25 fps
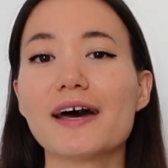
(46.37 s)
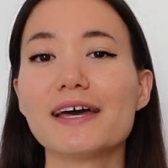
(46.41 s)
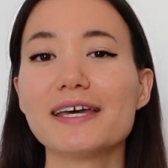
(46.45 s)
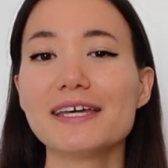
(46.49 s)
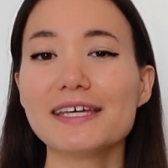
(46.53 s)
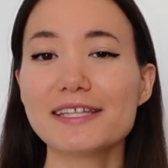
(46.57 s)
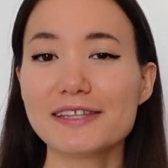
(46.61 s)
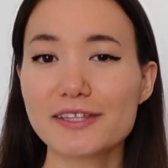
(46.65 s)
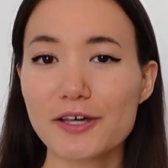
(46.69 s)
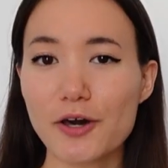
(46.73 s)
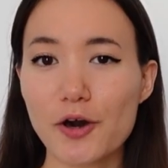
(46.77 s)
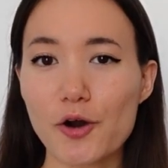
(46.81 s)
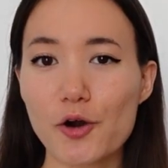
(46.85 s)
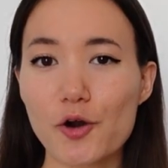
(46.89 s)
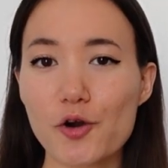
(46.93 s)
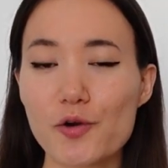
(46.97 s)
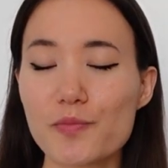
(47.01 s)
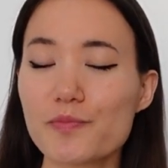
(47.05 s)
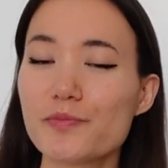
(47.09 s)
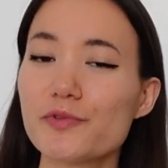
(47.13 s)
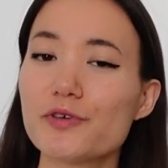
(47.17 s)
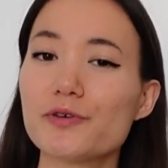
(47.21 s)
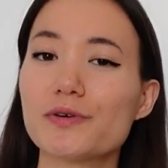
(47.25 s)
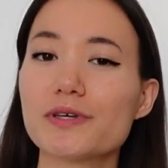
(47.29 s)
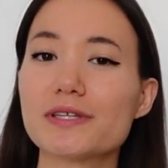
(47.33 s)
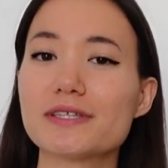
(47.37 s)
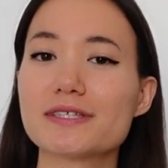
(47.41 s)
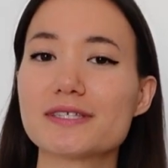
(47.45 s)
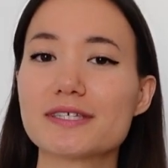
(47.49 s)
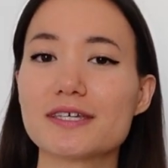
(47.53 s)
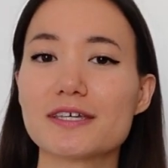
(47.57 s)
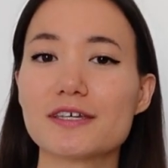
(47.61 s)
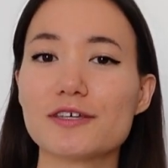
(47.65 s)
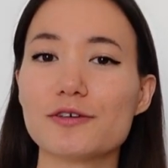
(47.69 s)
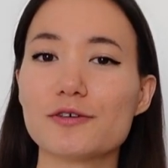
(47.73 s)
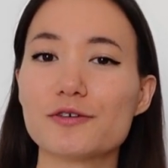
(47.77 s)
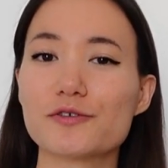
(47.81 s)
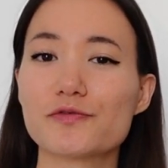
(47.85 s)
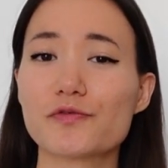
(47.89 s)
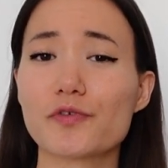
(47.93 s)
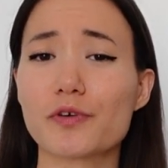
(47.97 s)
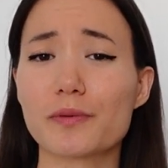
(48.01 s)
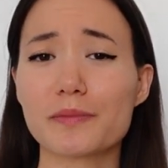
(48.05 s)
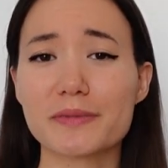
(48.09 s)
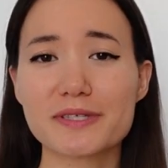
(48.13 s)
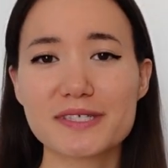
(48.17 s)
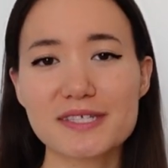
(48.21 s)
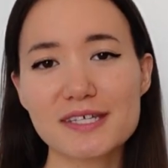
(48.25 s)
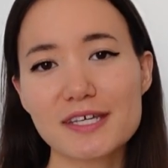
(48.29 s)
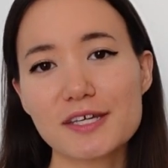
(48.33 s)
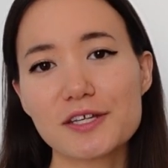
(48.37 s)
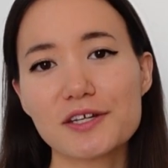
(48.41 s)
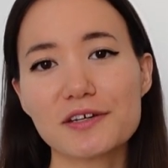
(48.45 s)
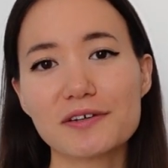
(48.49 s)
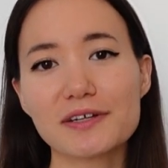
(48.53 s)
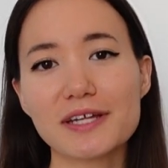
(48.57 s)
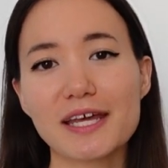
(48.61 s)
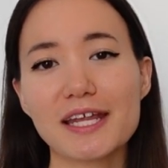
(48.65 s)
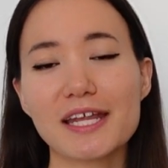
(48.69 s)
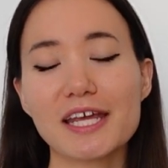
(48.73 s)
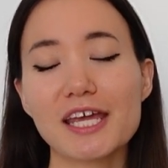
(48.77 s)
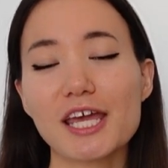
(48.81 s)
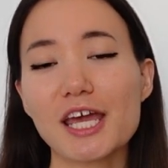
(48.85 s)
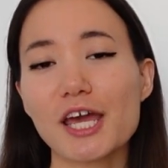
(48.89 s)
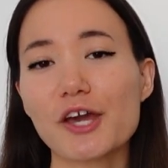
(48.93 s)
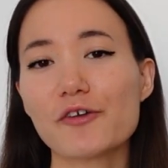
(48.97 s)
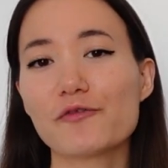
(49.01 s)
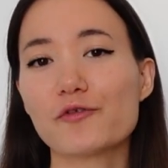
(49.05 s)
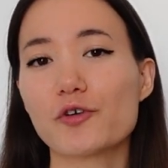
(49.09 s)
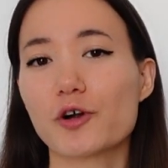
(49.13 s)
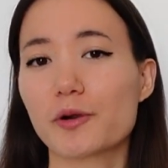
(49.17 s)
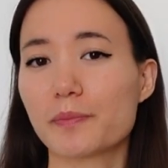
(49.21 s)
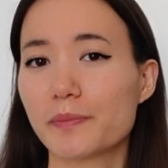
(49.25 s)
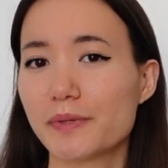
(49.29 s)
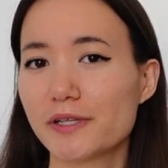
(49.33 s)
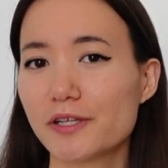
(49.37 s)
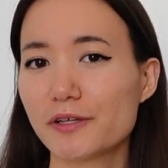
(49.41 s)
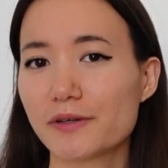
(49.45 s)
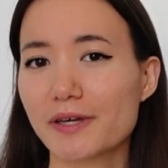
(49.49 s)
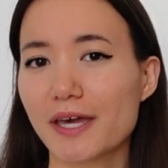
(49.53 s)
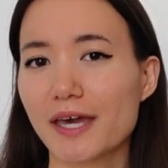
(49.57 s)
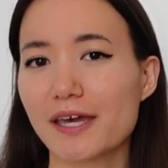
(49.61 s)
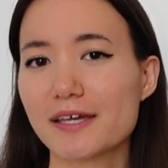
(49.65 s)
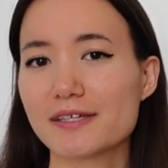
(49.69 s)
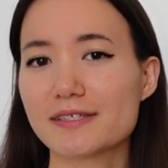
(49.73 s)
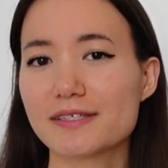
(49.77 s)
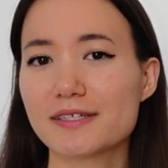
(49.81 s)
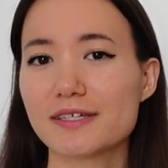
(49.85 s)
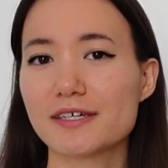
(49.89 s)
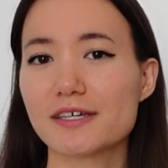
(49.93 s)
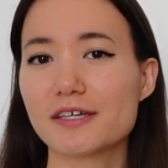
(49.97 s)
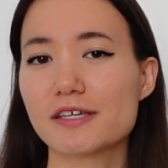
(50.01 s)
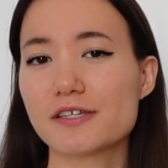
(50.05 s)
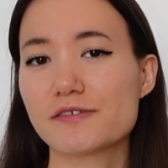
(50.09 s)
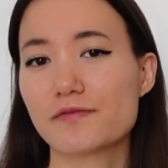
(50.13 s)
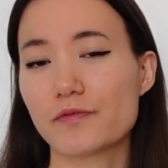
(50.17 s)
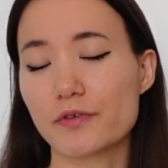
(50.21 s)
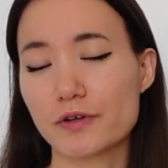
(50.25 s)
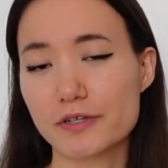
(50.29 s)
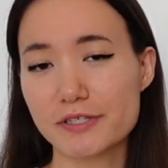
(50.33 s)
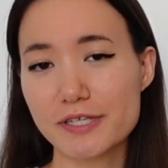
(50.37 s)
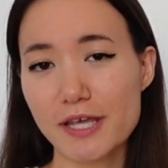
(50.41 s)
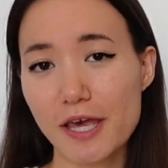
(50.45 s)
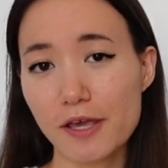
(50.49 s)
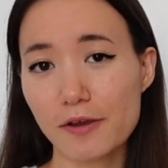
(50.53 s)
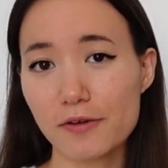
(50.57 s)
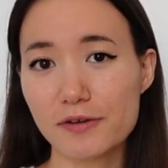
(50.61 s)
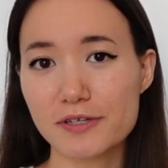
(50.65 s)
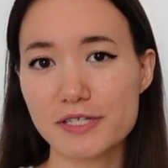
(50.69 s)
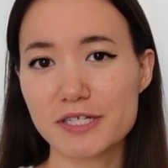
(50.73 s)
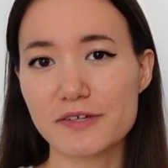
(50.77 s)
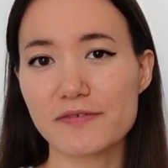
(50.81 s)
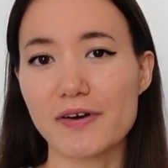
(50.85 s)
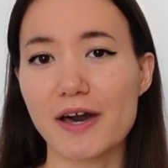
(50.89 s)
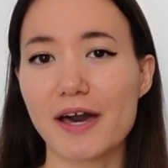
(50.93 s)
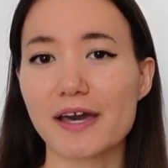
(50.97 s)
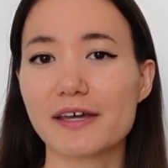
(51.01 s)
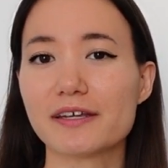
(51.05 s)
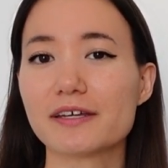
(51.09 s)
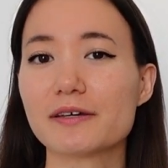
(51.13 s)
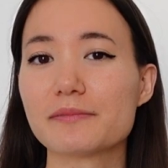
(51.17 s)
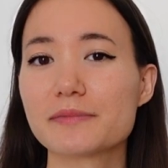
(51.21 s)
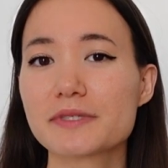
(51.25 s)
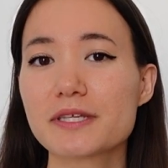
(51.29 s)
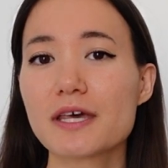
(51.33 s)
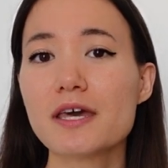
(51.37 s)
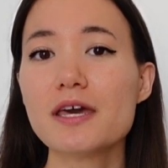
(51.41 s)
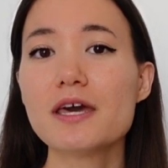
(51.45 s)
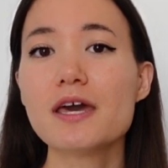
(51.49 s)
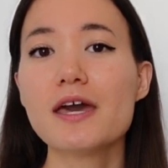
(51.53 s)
In the home, you can see it used for mosquito netting, for pillowcases, for decorative items,